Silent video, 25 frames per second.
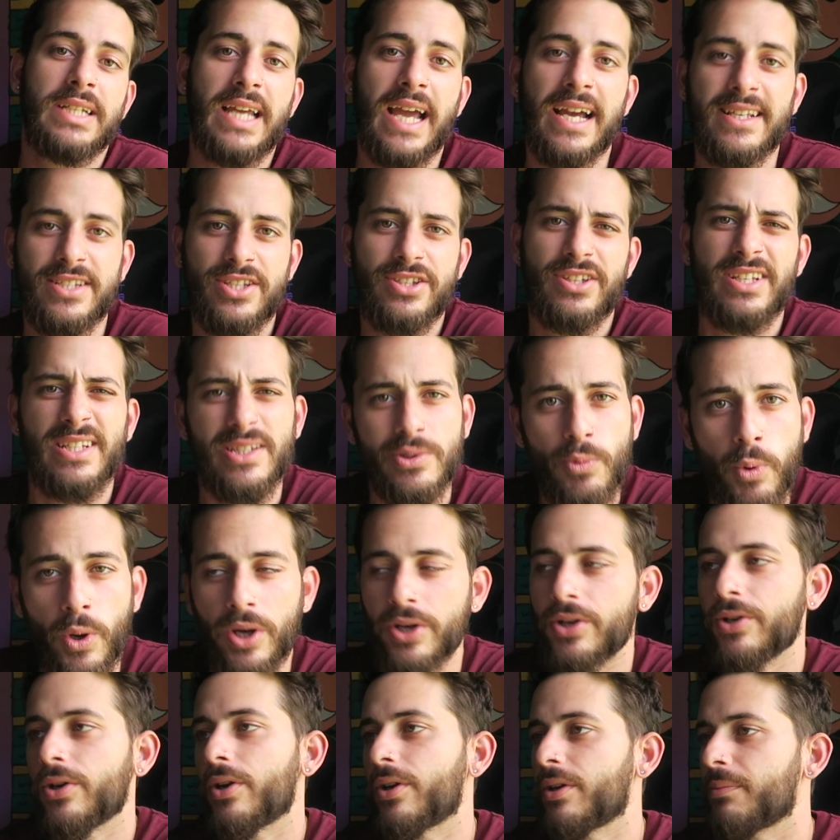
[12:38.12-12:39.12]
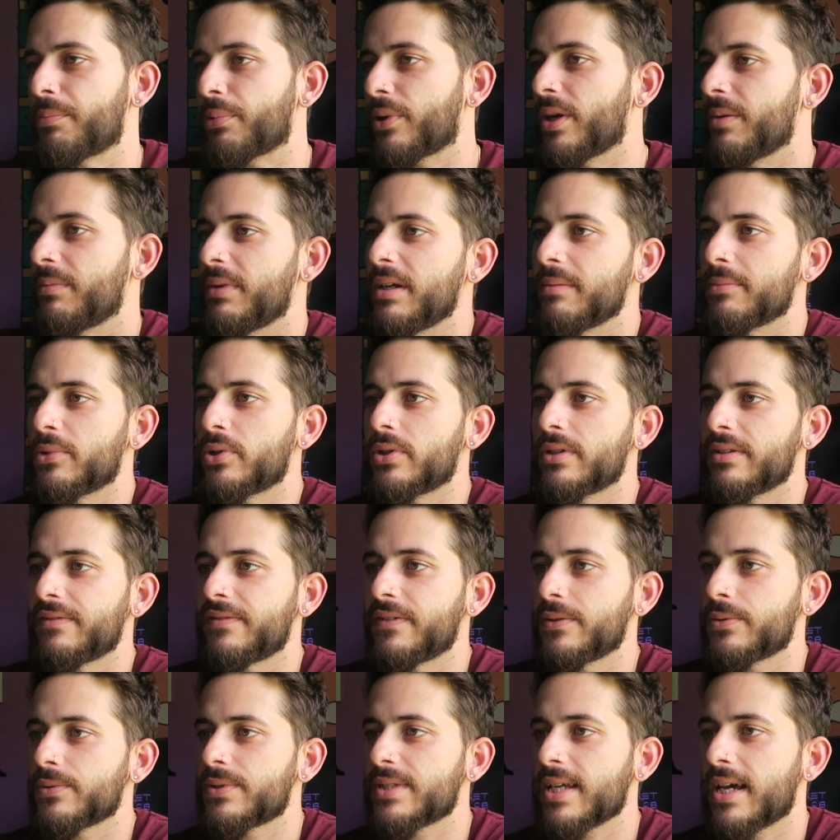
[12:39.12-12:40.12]
he's quoted on a premium oil
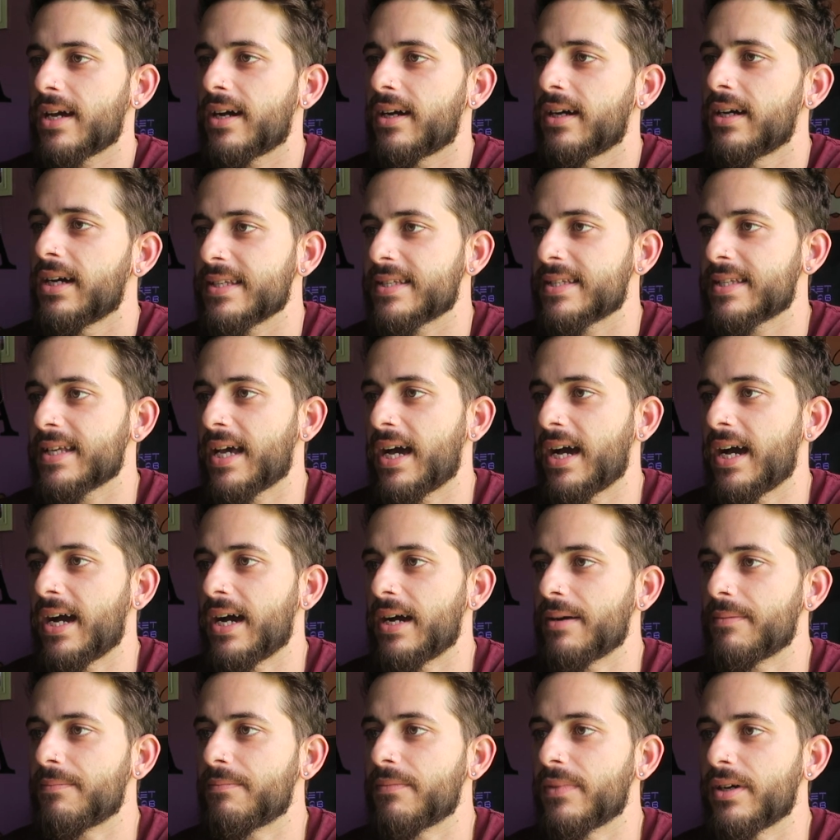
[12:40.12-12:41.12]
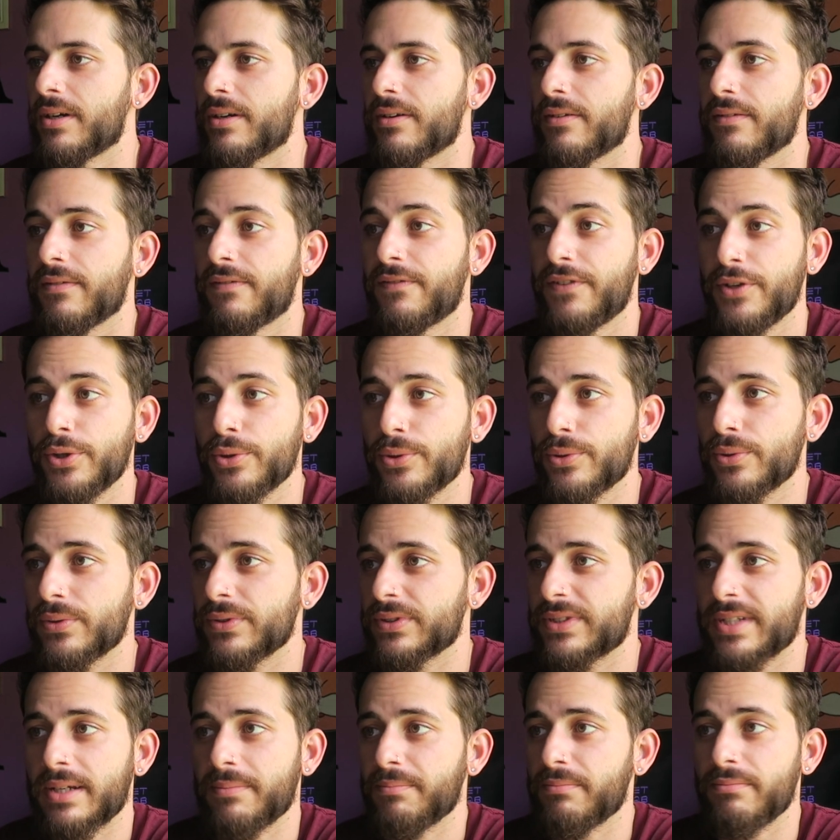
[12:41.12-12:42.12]
filter, some fuel,
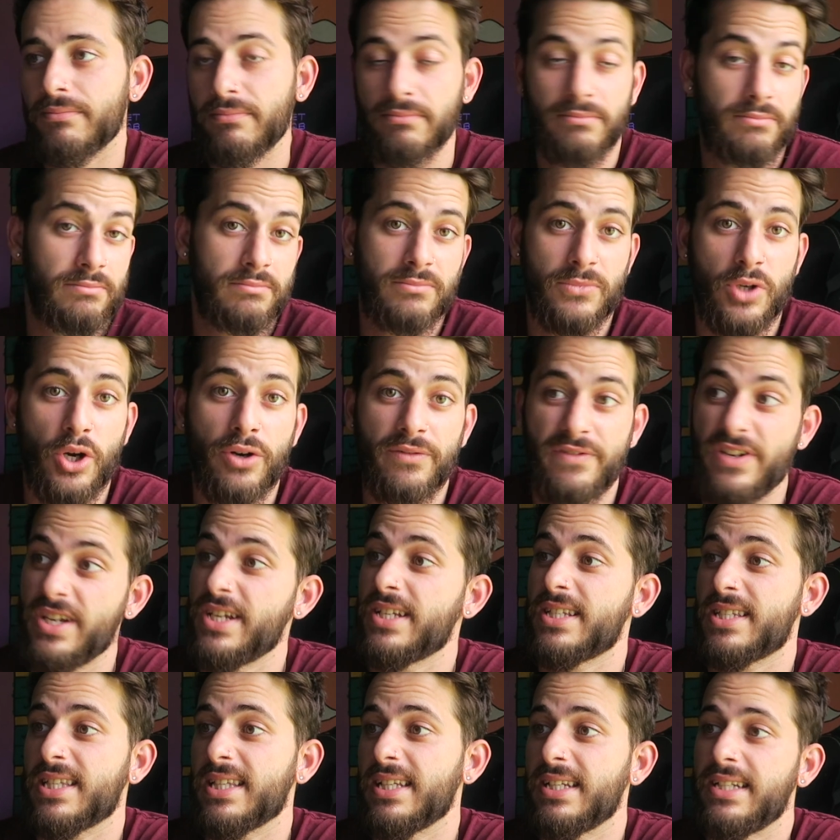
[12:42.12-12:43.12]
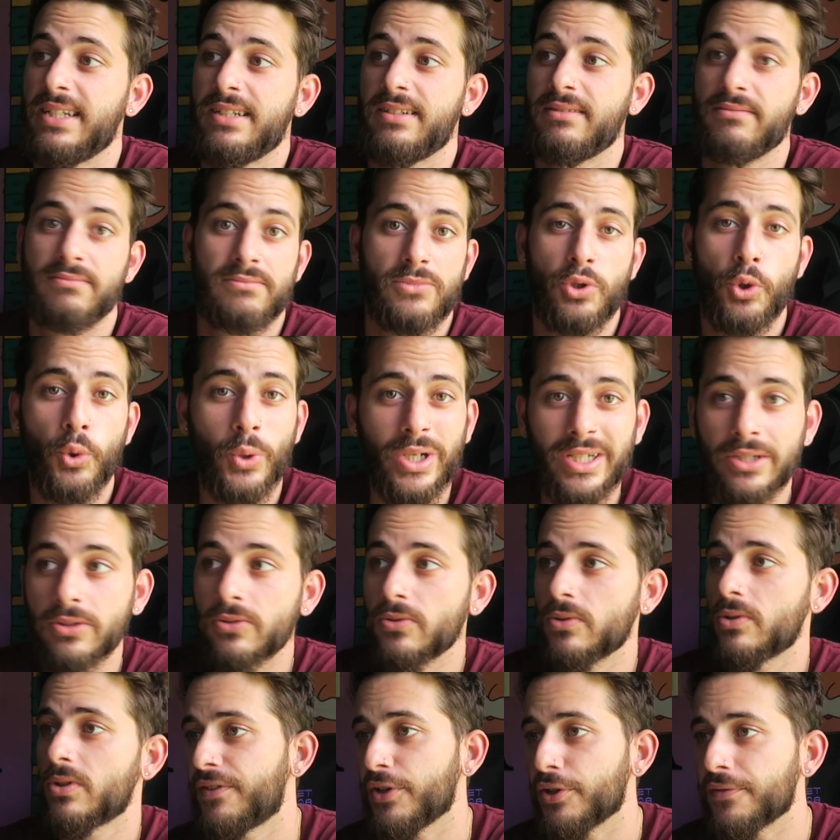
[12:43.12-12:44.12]
obviously
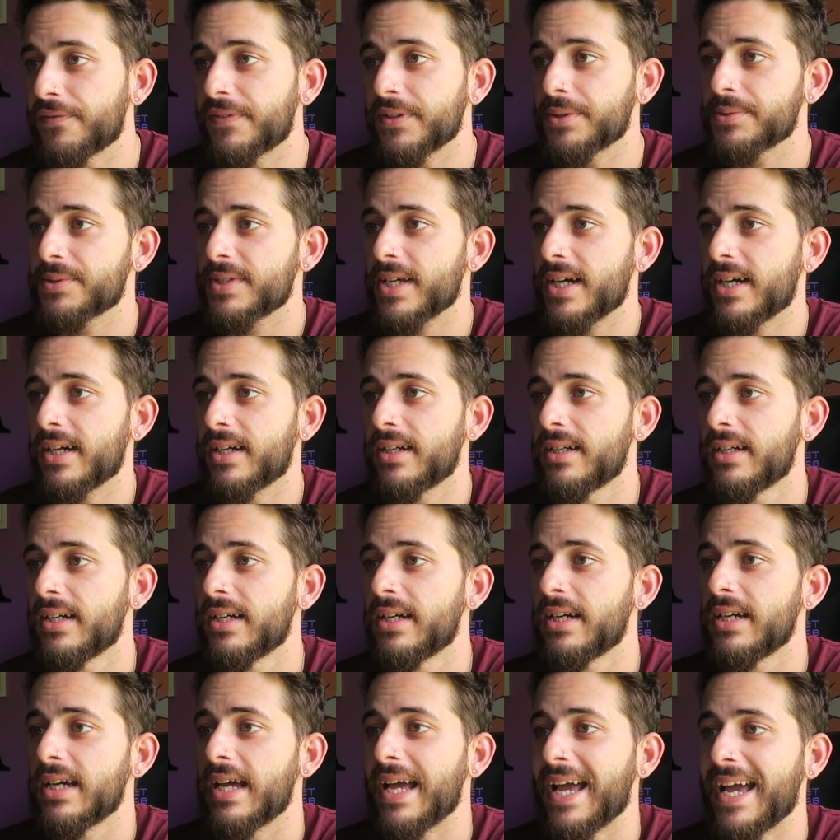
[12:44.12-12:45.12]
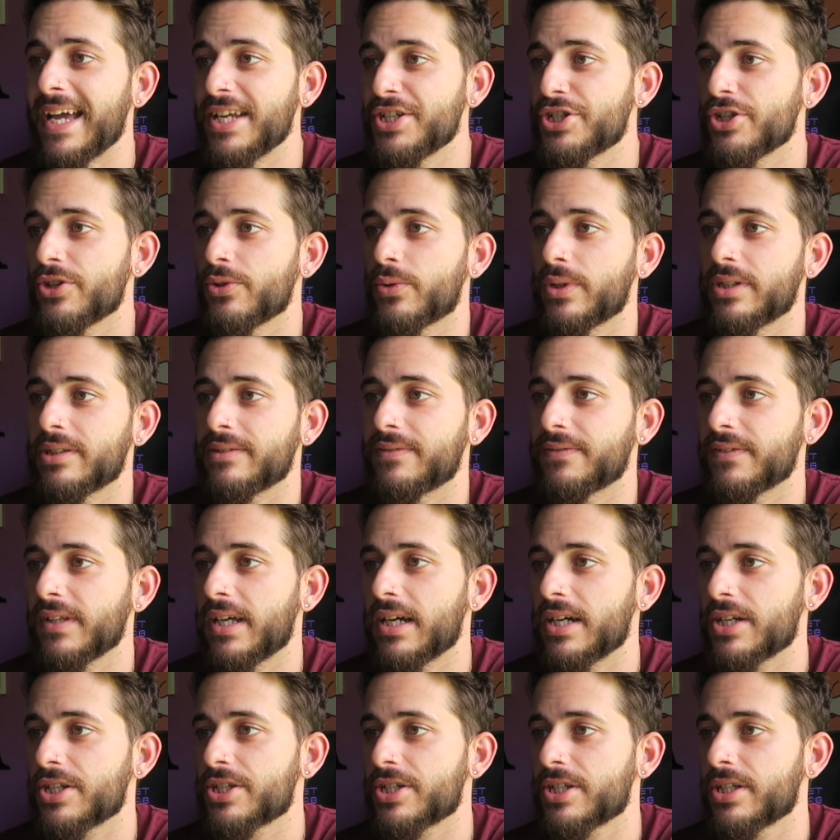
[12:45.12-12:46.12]
oil, fuel filter, engine oil
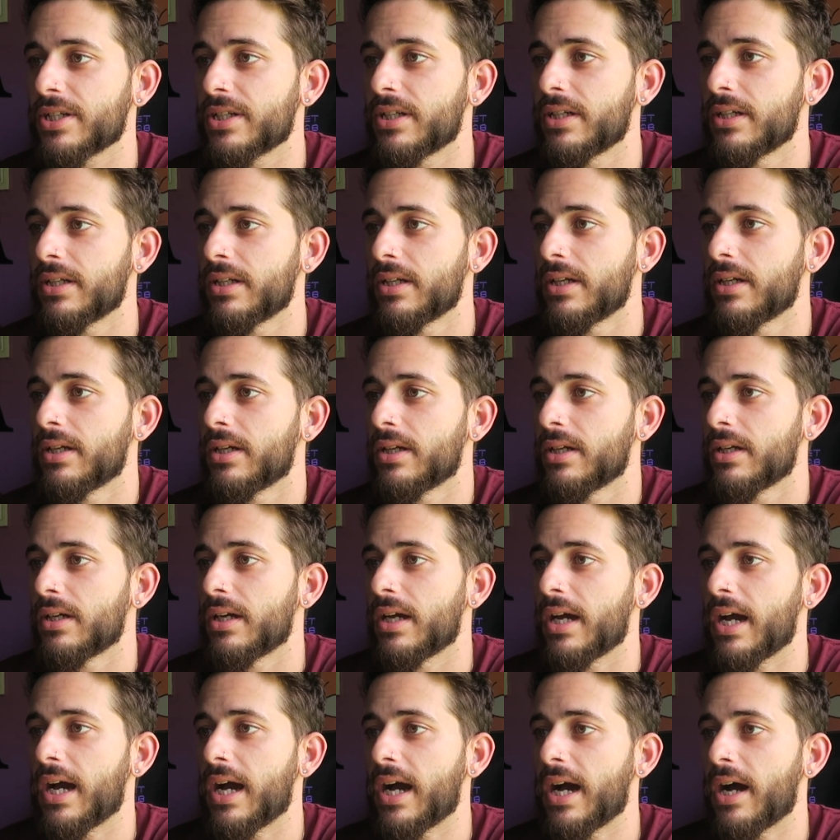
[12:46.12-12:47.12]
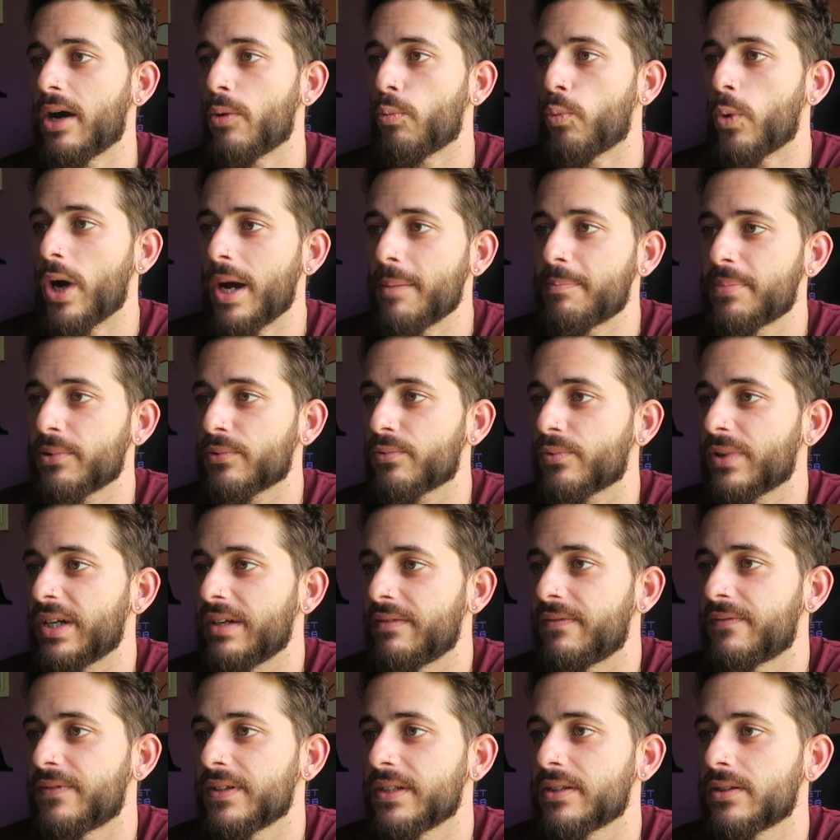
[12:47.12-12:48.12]
flush, wiper
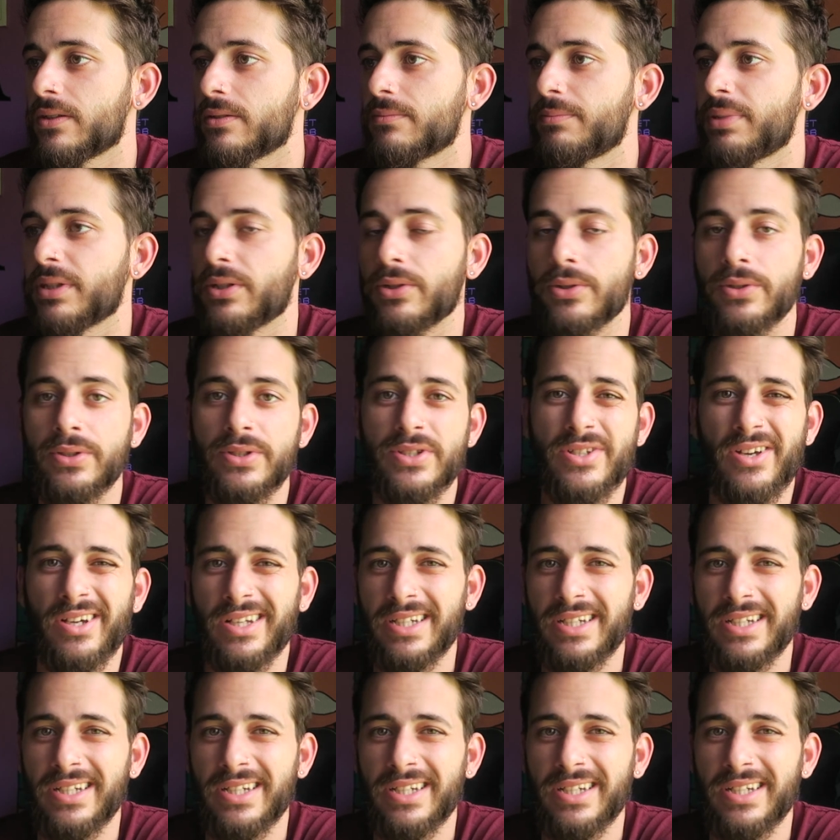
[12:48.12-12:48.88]
refill because I